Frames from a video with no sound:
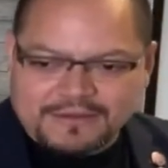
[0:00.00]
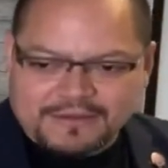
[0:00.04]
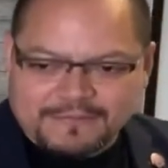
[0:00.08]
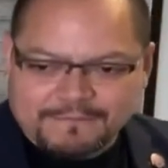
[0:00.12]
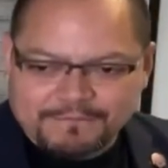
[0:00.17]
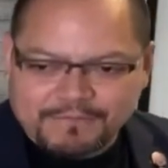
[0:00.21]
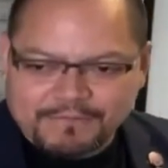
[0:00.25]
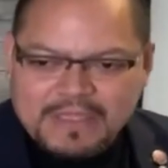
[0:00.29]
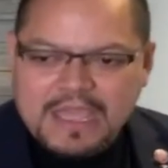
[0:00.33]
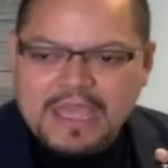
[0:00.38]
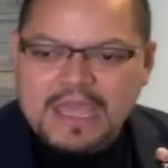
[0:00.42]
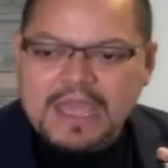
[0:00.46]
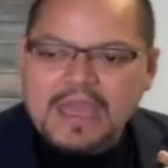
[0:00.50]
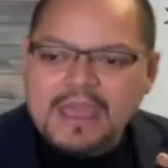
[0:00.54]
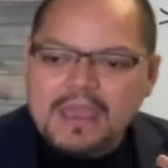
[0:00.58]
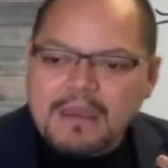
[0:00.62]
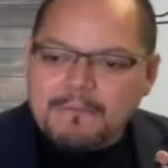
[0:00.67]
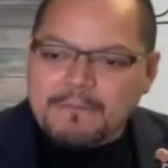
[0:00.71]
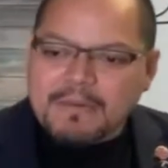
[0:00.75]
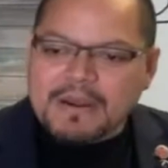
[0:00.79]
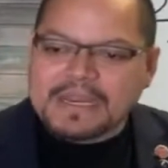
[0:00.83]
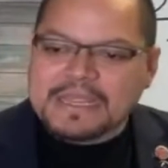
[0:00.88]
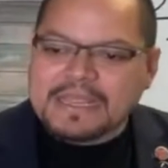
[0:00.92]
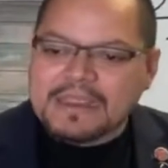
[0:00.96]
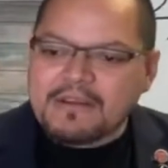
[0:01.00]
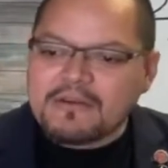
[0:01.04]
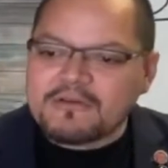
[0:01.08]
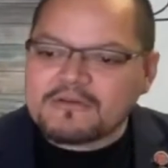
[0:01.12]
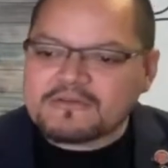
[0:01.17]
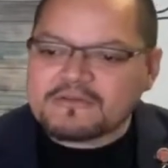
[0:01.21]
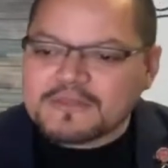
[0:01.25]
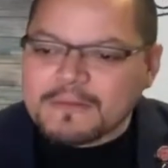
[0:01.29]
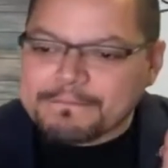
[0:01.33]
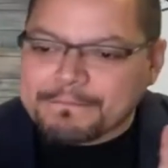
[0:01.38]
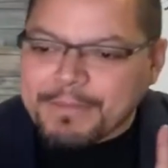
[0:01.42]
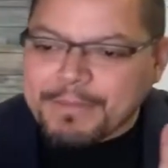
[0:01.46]
it. But
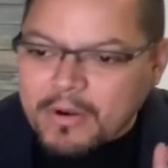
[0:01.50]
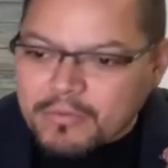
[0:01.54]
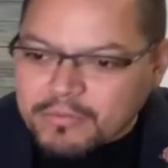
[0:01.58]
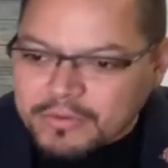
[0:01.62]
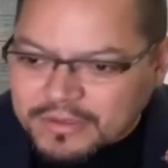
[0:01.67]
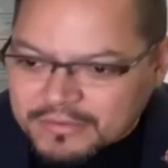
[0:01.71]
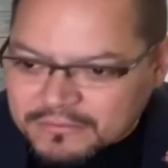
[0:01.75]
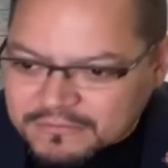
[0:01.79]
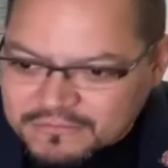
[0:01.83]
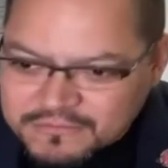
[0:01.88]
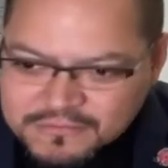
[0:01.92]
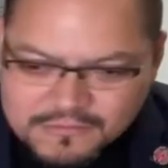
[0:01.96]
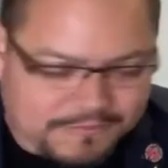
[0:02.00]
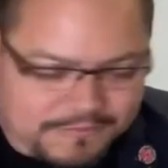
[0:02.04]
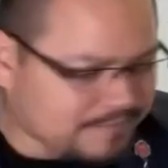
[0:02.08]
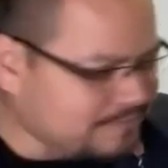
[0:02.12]
here's the bonus.